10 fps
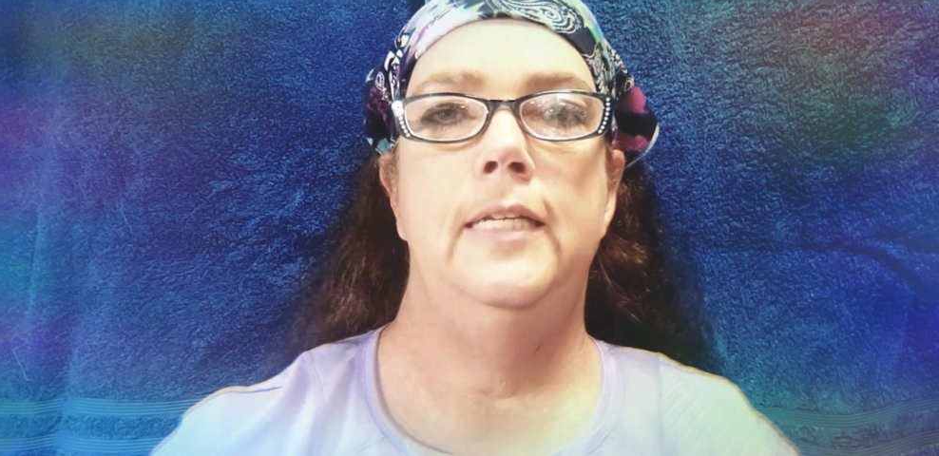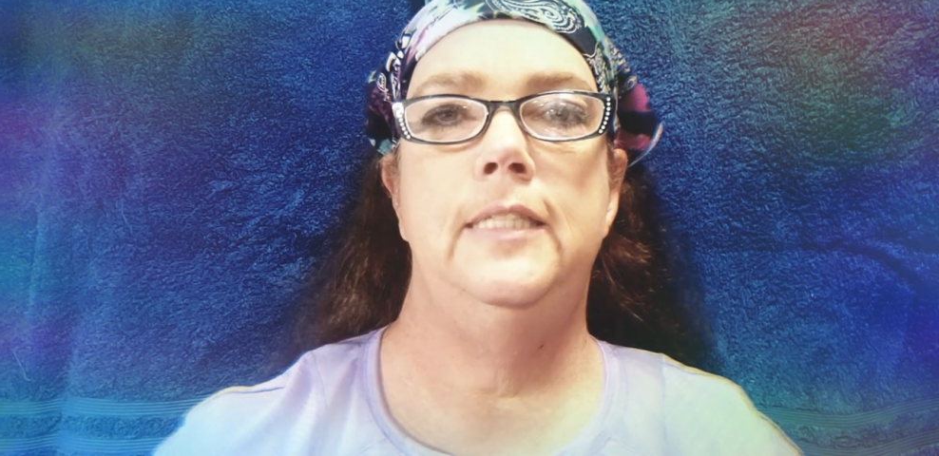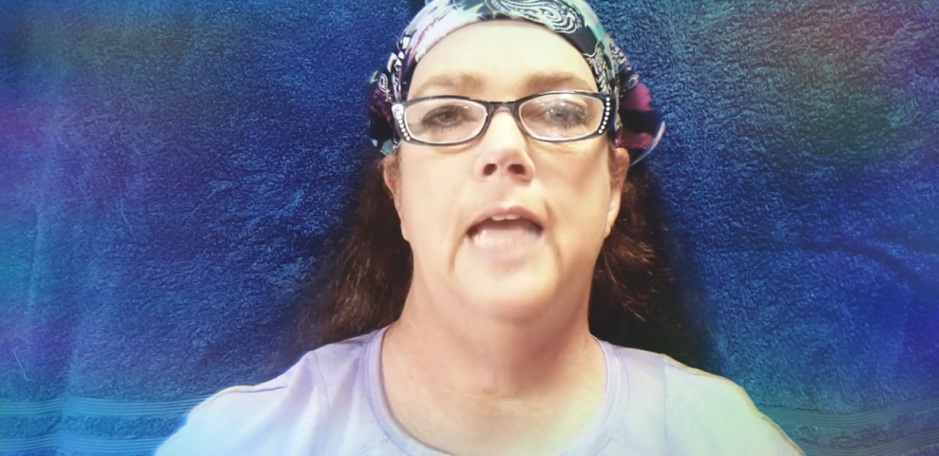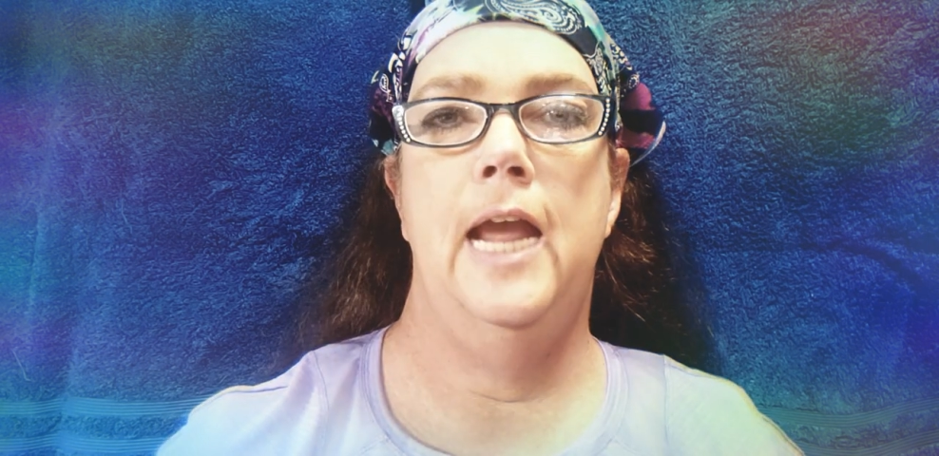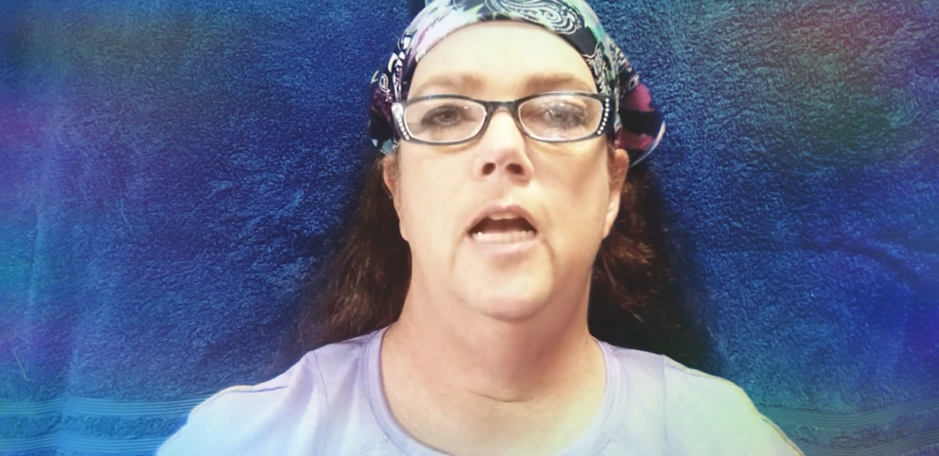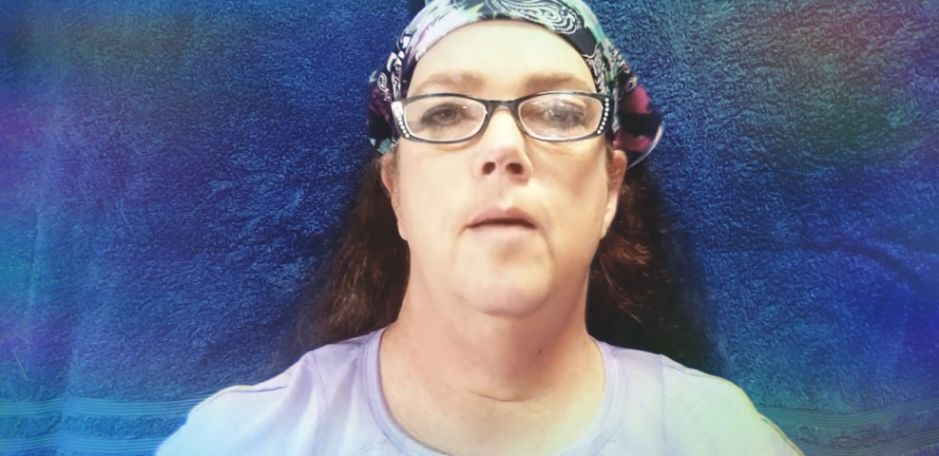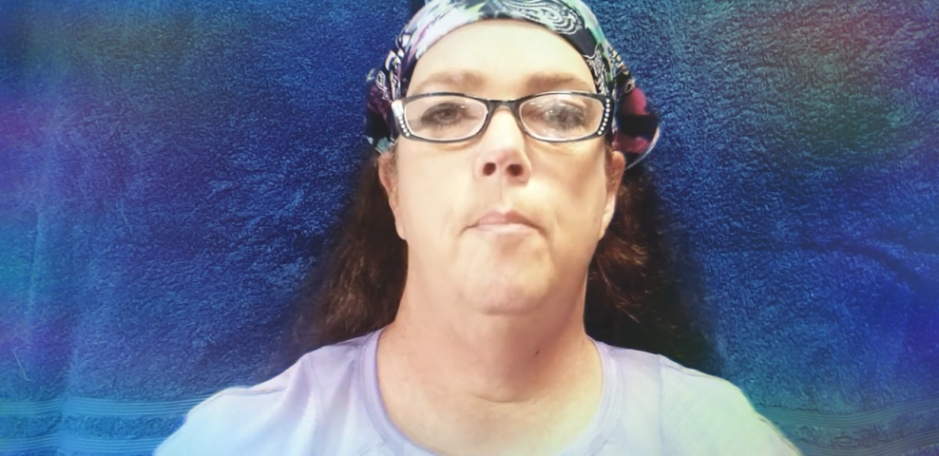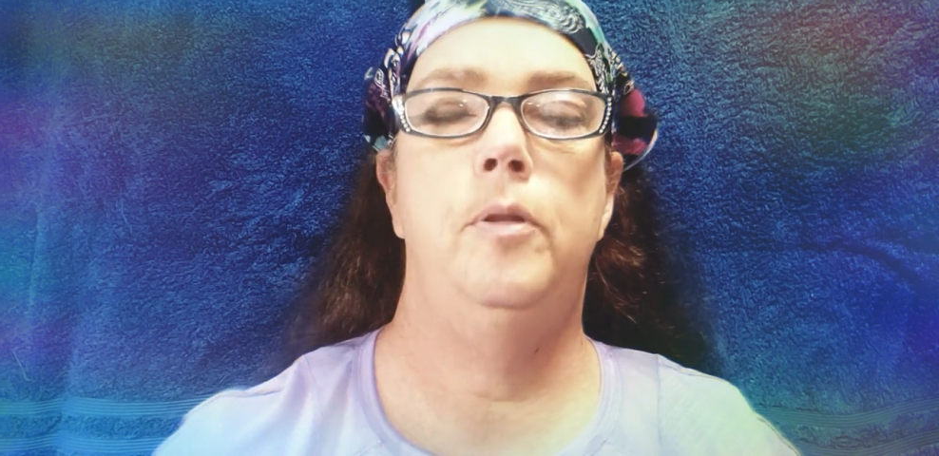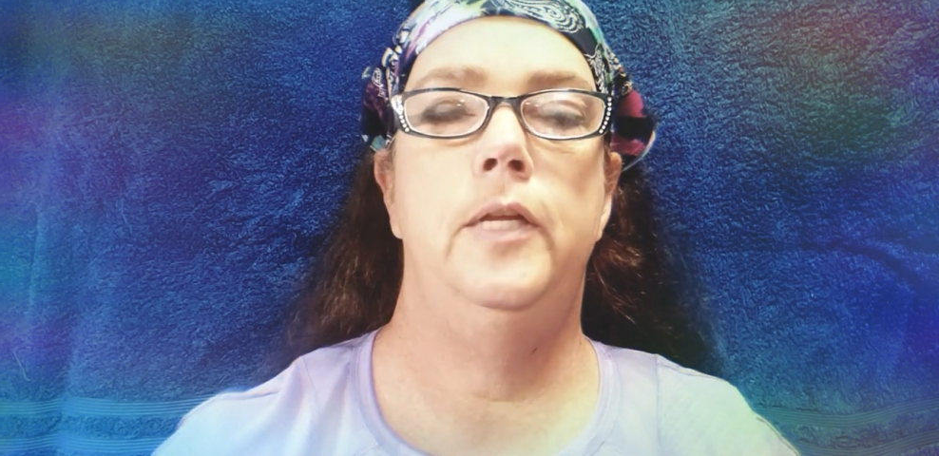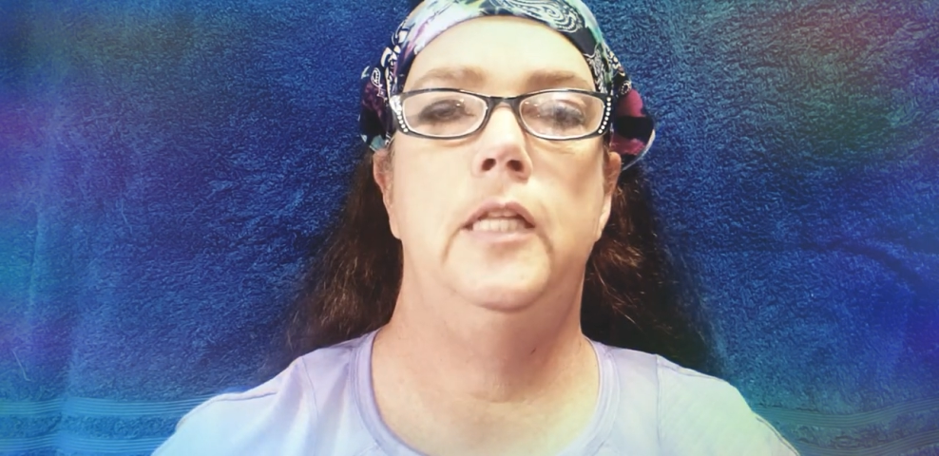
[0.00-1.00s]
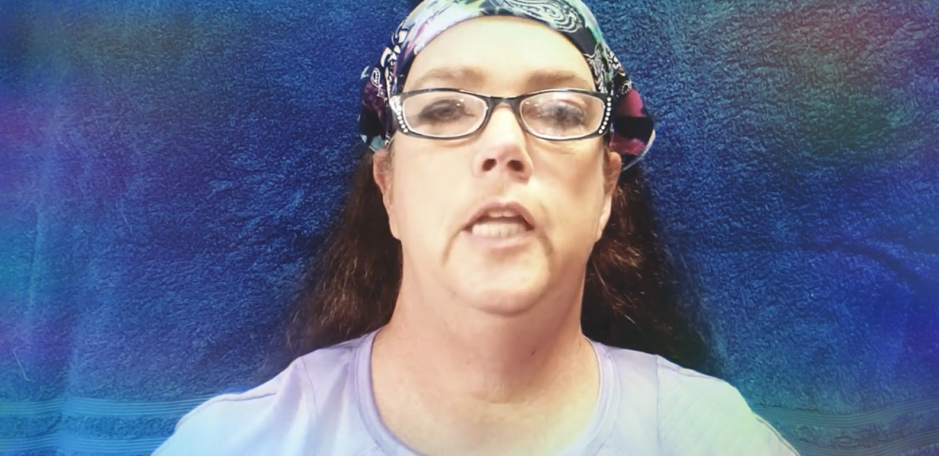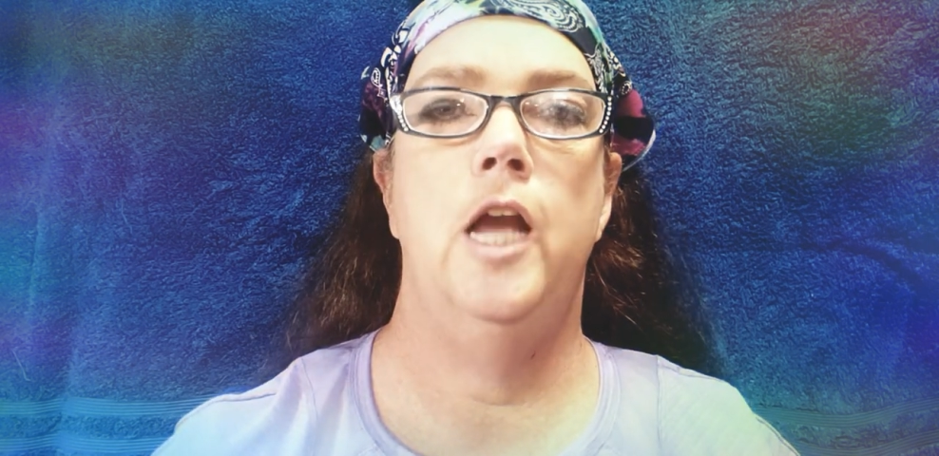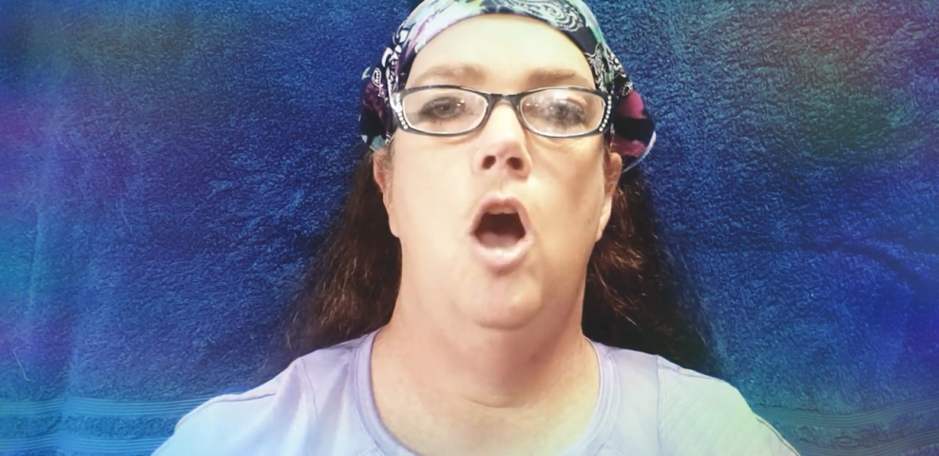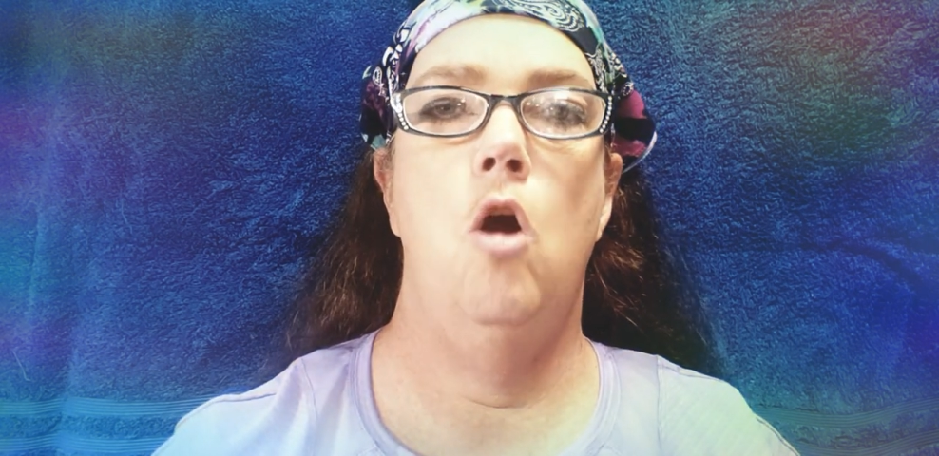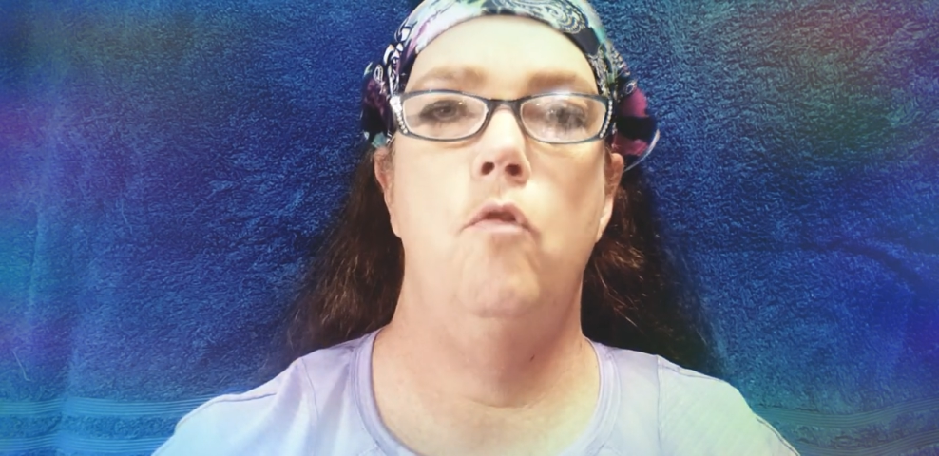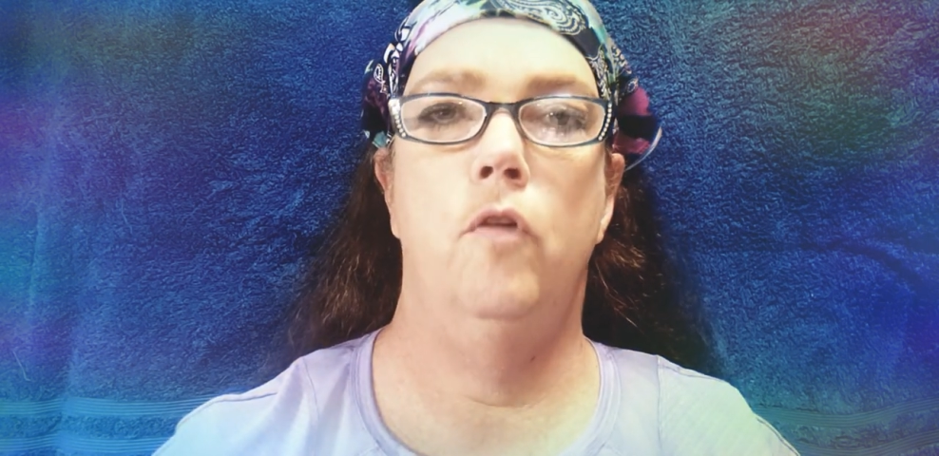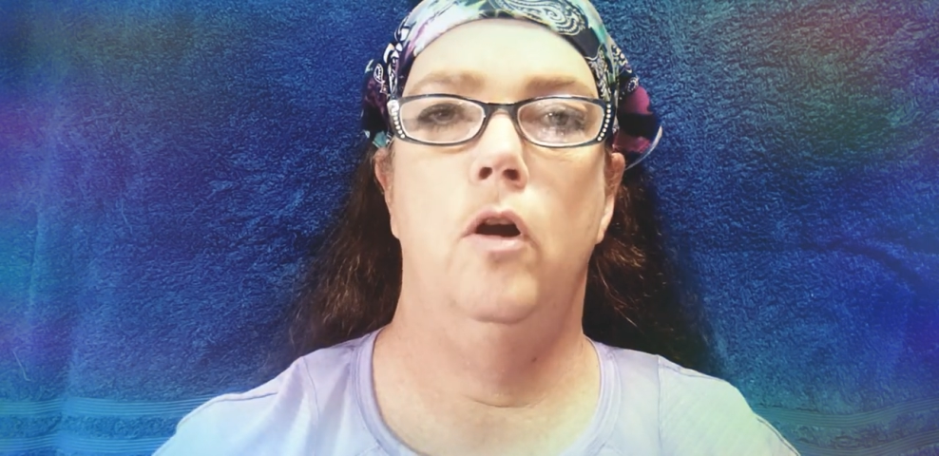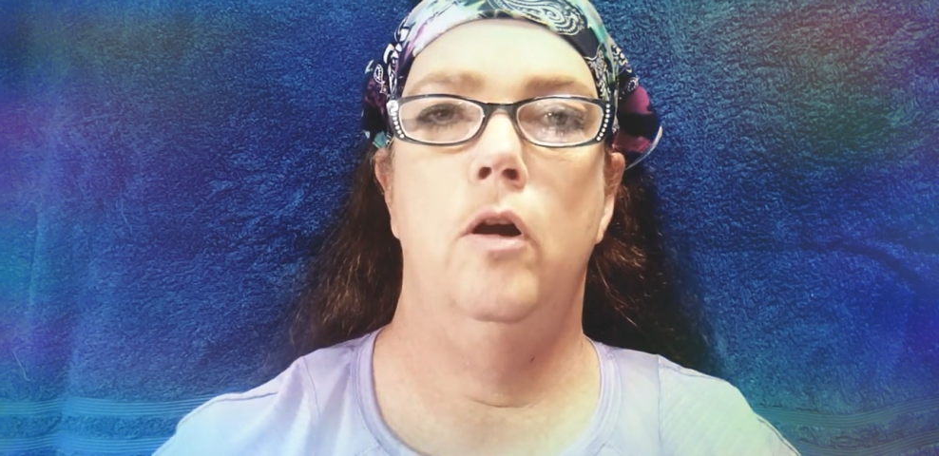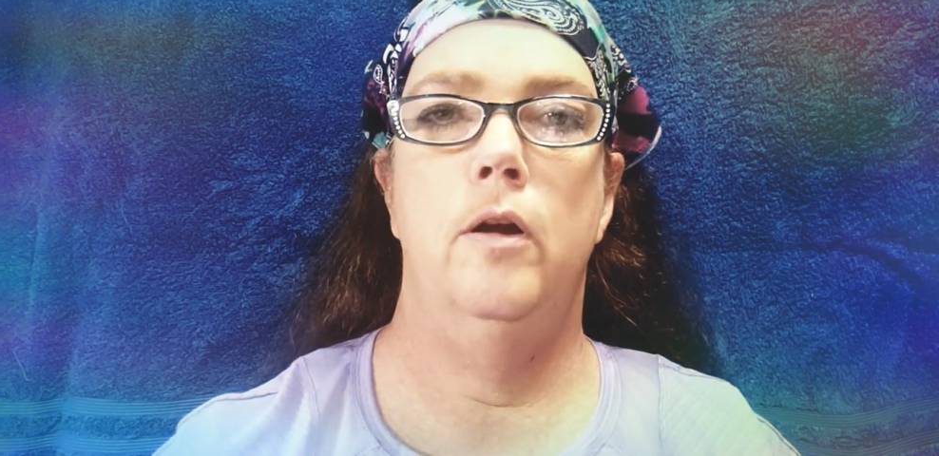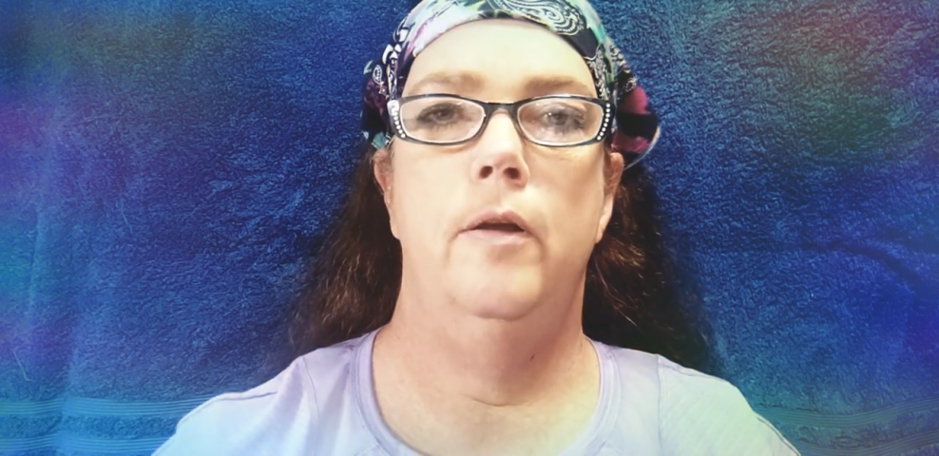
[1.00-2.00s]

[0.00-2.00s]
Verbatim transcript: take completely over,